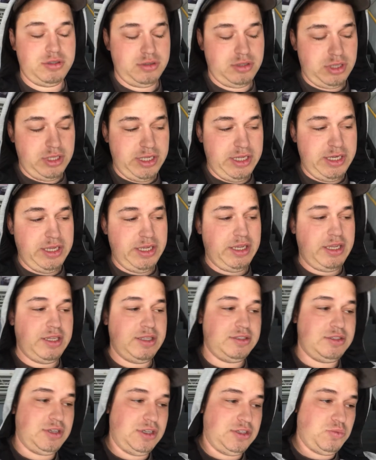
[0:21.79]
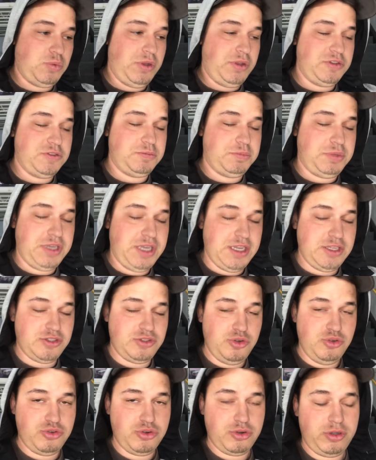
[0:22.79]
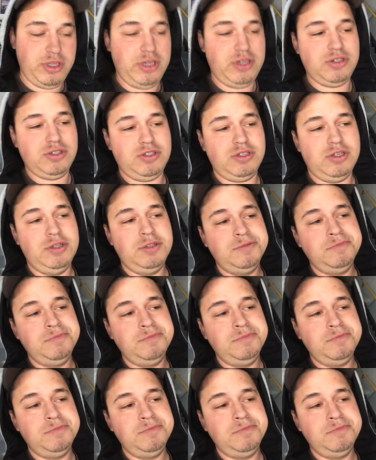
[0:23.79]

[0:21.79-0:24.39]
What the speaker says: cleaning, and as well as pH neutral cleaners,